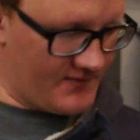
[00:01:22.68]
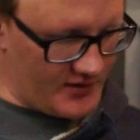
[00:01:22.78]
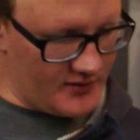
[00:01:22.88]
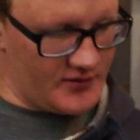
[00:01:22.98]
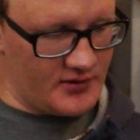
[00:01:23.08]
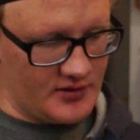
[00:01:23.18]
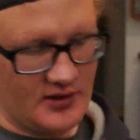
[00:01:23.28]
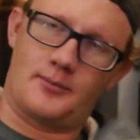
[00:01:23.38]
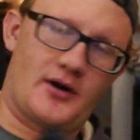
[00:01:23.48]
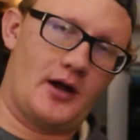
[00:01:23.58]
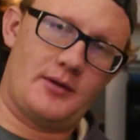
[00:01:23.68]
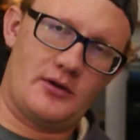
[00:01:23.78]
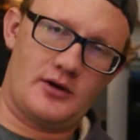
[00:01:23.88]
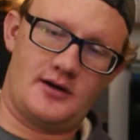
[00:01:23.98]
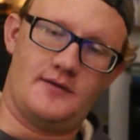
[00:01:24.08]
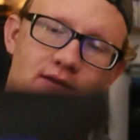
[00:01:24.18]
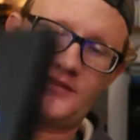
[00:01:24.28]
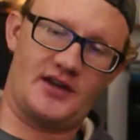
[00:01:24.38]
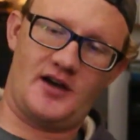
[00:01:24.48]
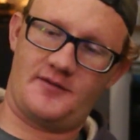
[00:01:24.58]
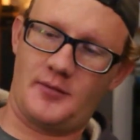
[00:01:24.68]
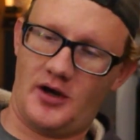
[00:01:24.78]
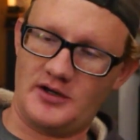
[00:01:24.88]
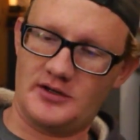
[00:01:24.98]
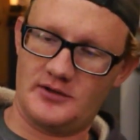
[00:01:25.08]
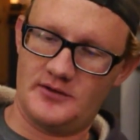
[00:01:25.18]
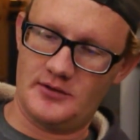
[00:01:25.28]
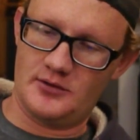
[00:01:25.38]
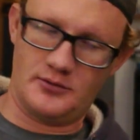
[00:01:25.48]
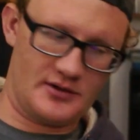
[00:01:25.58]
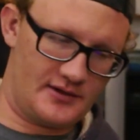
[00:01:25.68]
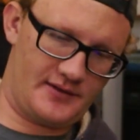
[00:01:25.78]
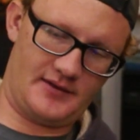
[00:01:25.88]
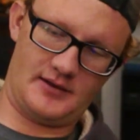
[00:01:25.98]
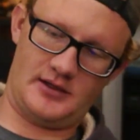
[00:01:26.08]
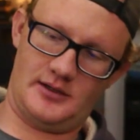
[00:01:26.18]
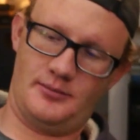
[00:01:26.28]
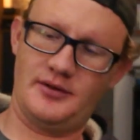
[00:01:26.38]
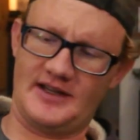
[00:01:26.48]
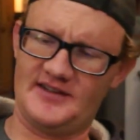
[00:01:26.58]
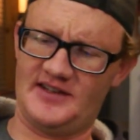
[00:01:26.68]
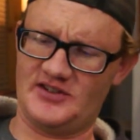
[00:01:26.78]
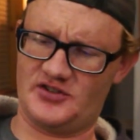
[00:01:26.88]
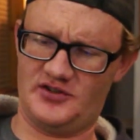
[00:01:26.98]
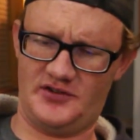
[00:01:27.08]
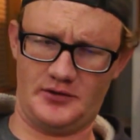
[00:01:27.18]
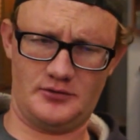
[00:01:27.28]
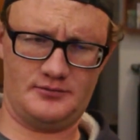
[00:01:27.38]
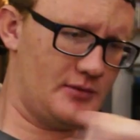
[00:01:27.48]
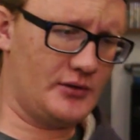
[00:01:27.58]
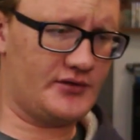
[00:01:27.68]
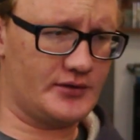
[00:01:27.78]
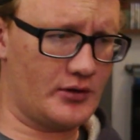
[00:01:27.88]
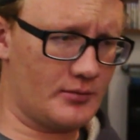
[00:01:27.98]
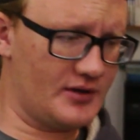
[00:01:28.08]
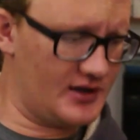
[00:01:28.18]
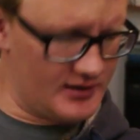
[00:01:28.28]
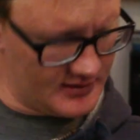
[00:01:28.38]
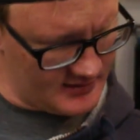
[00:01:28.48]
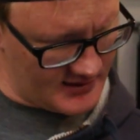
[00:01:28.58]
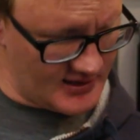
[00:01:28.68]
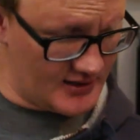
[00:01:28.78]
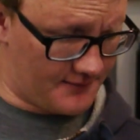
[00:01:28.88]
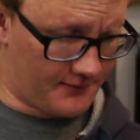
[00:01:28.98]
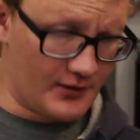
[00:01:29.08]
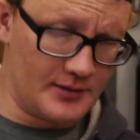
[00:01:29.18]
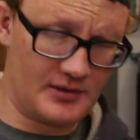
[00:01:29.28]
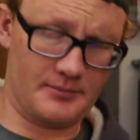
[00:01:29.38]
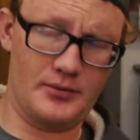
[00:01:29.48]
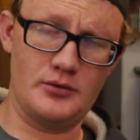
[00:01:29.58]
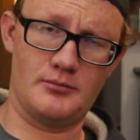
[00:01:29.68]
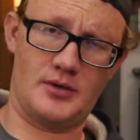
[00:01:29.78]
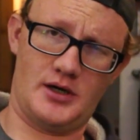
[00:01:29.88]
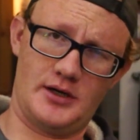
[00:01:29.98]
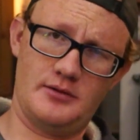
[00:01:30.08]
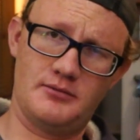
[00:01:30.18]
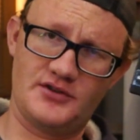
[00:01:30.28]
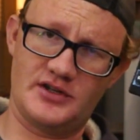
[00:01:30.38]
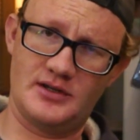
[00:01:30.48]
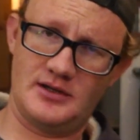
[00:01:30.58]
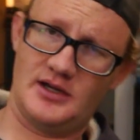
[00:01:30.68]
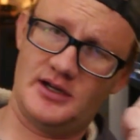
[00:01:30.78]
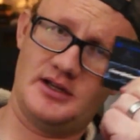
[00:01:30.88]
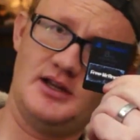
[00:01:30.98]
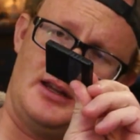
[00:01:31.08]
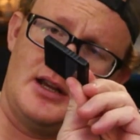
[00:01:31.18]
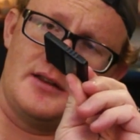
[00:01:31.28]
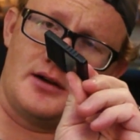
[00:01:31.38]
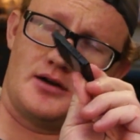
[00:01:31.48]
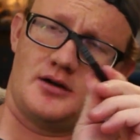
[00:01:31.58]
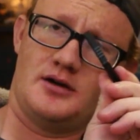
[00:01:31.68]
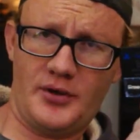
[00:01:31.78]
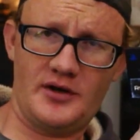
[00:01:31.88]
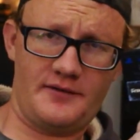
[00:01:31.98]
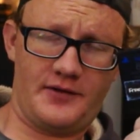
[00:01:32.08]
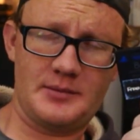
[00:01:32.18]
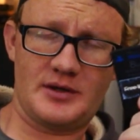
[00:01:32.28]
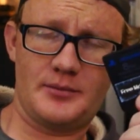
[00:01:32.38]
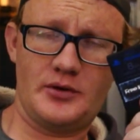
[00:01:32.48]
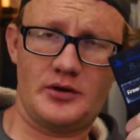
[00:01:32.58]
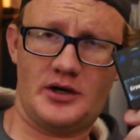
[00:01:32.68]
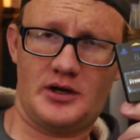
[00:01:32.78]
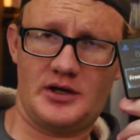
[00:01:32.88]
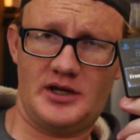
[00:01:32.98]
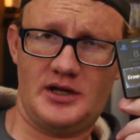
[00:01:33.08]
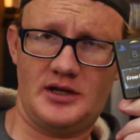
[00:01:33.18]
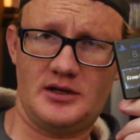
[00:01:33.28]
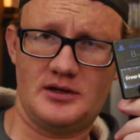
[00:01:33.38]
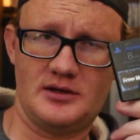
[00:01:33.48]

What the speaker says: further. You're probably aware of the soft mod you can do with PlayStation 2. Most notably the free McBoot mod, which you can either put free McBoot on a